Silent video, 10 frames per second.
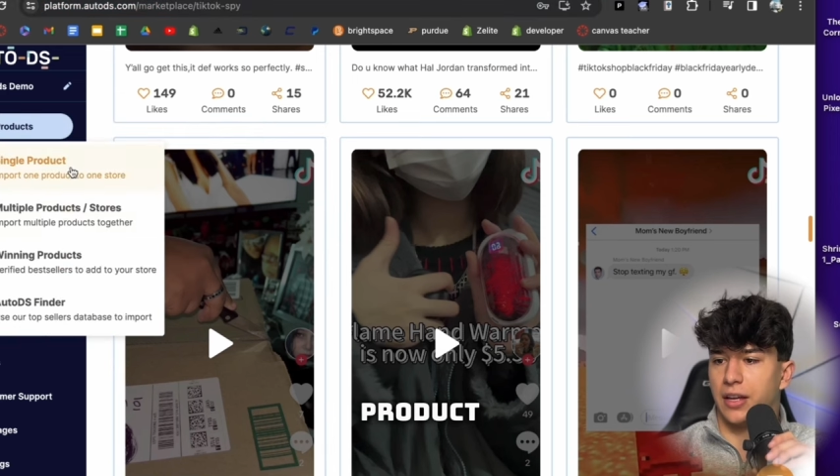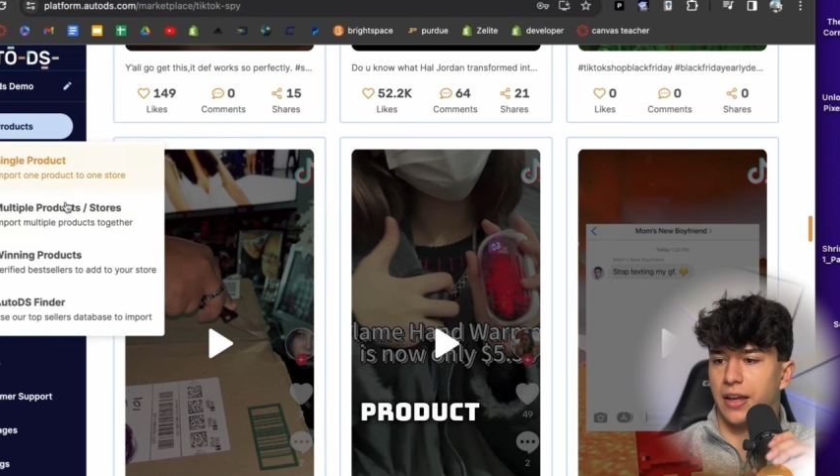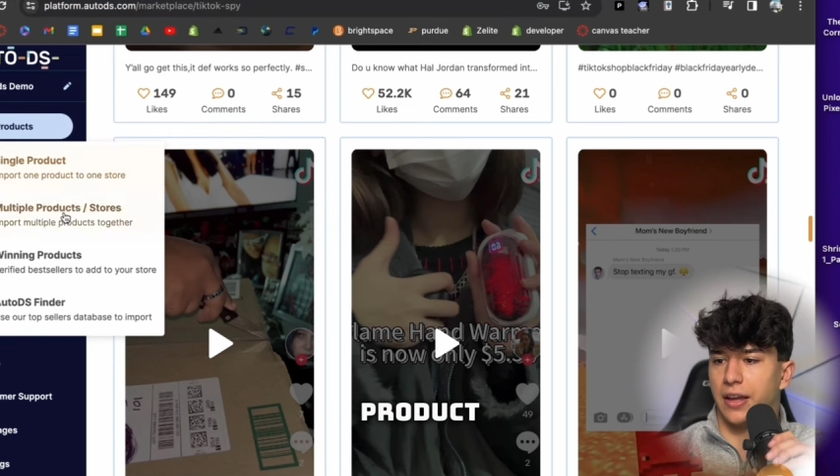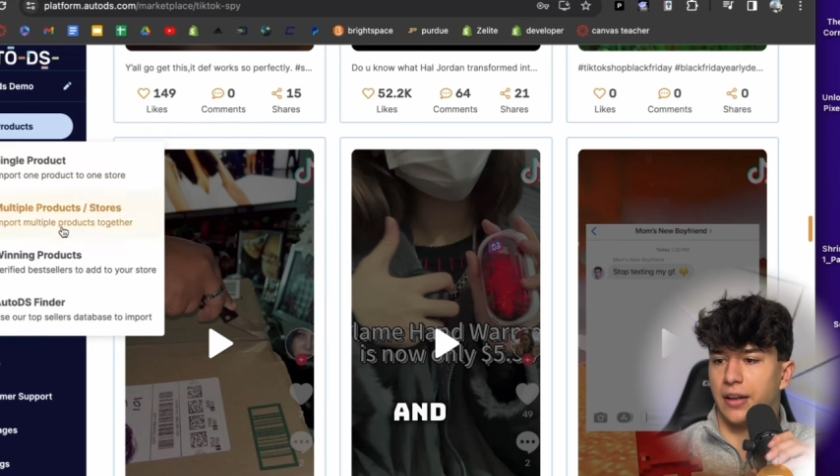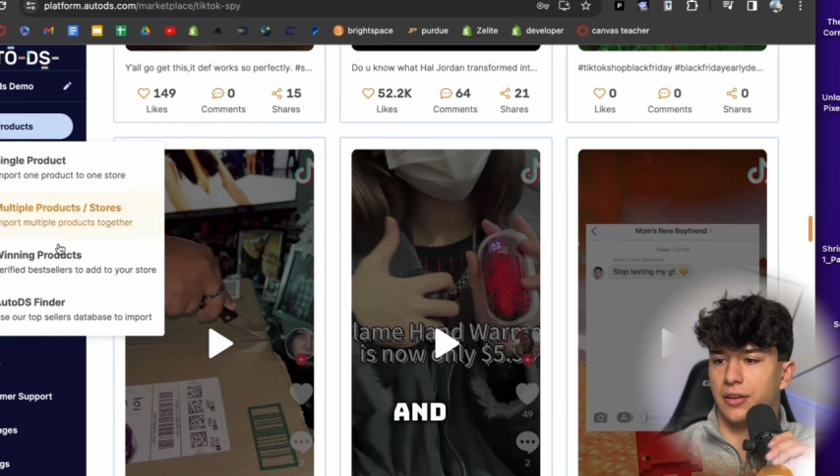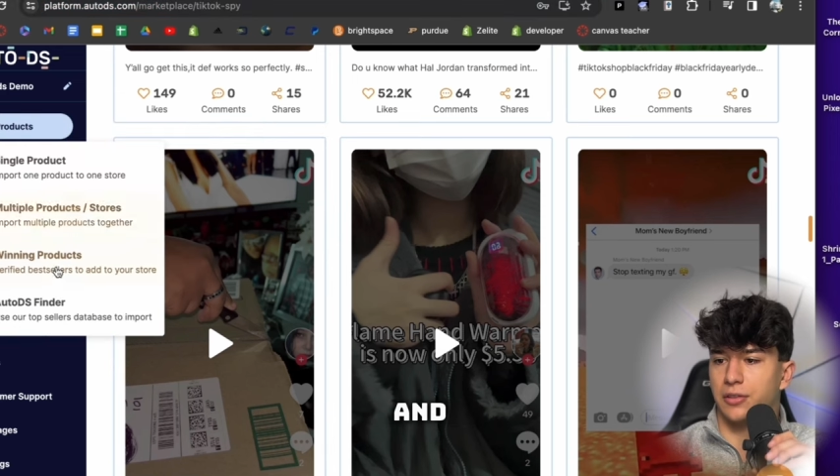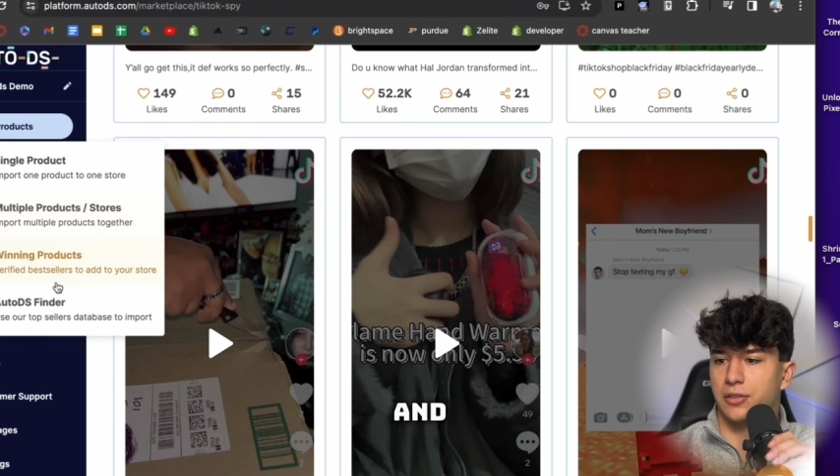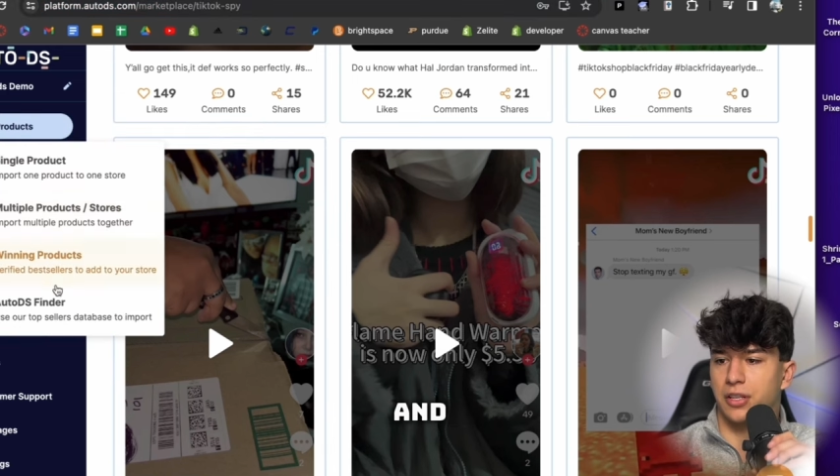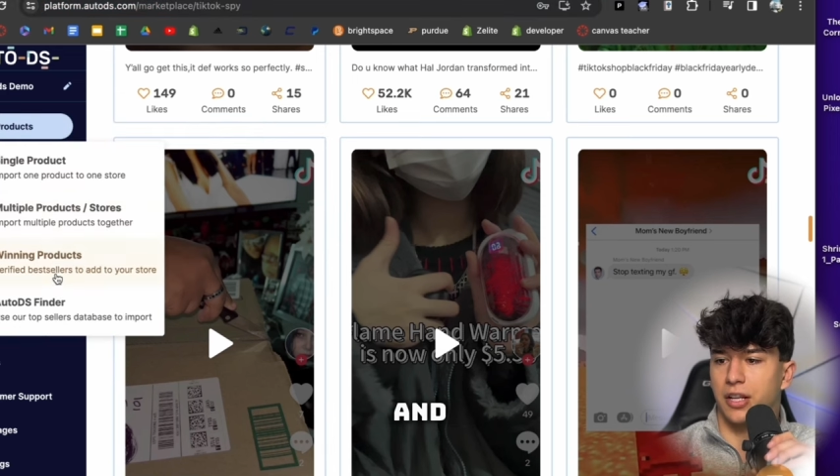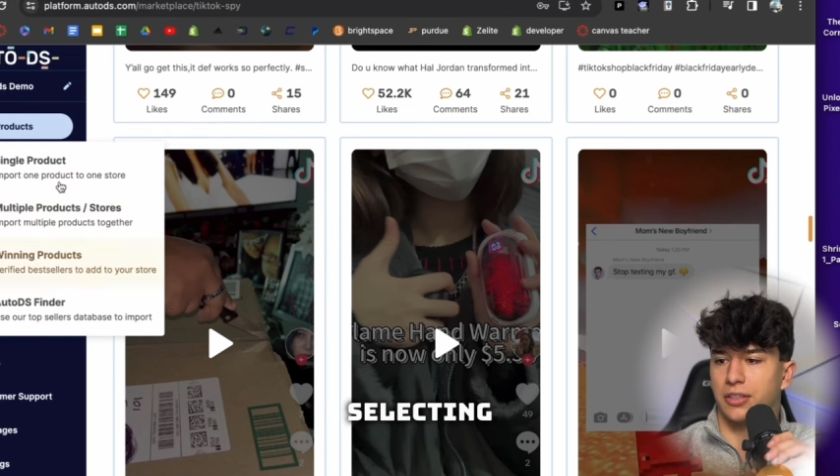and
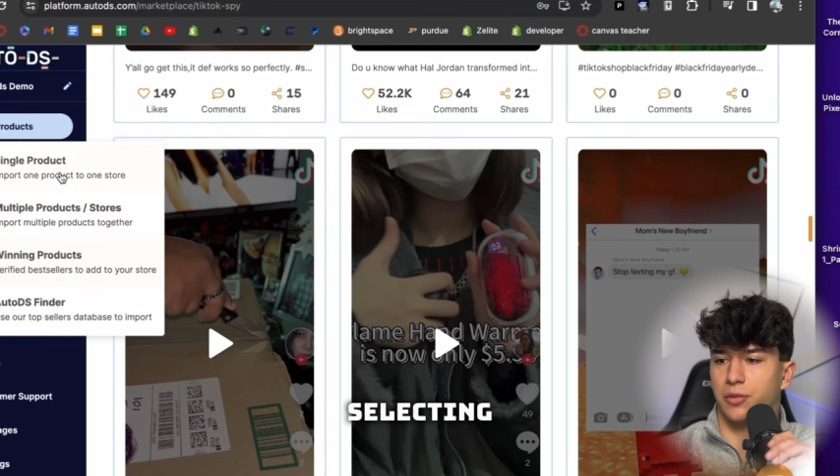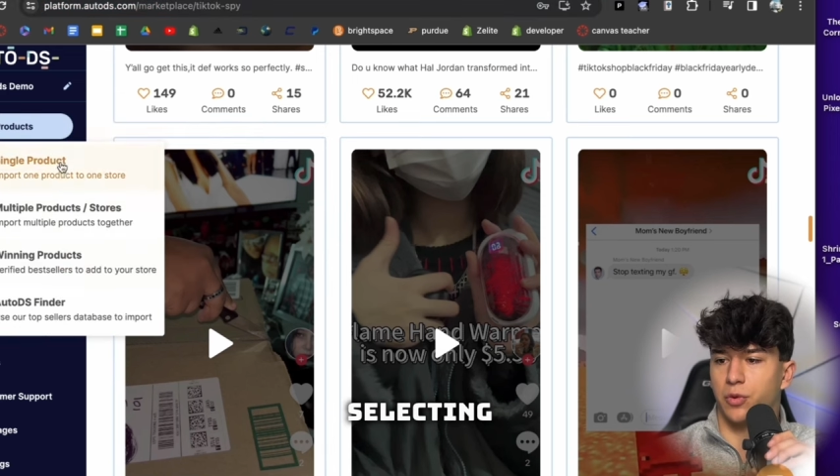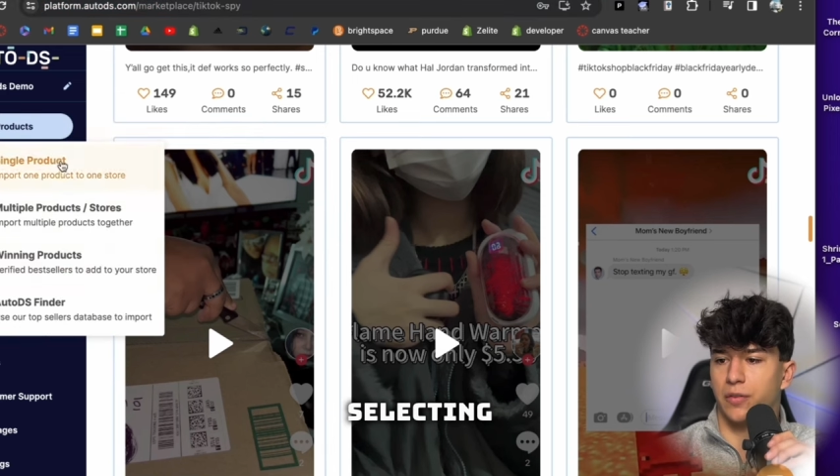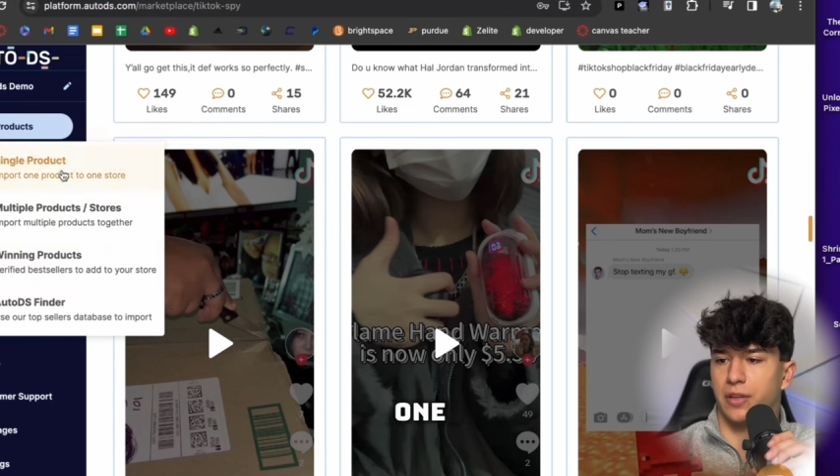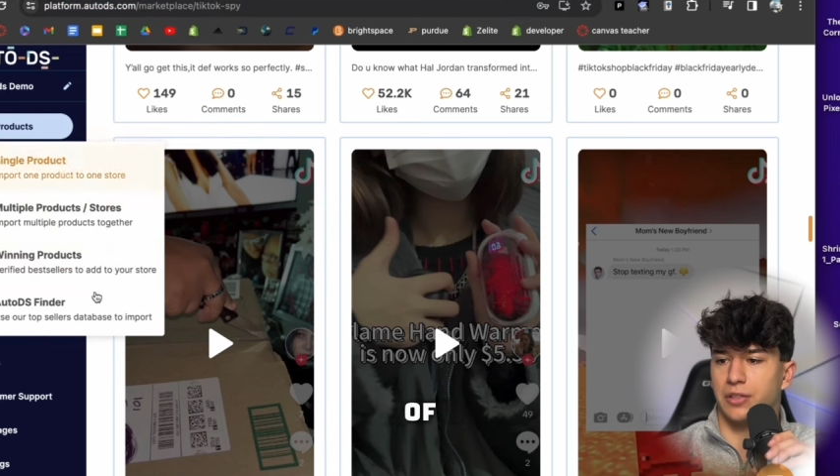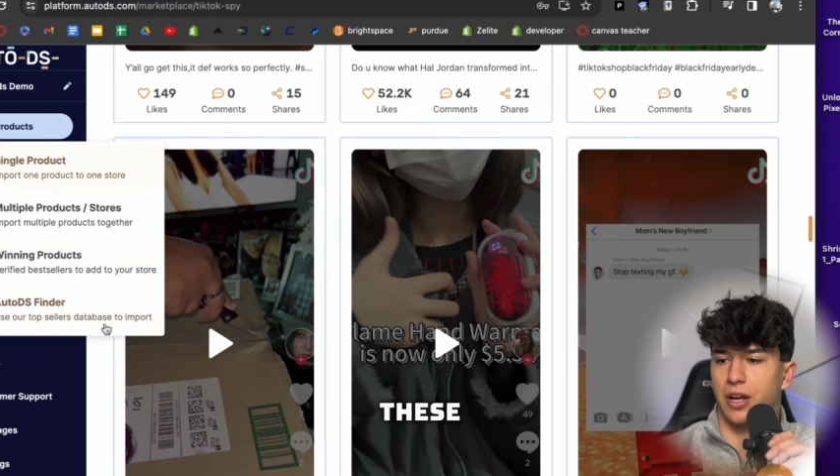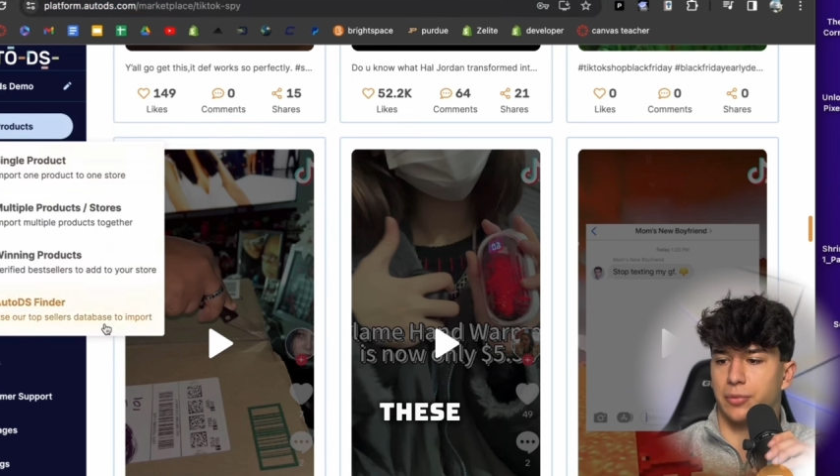selecting one of these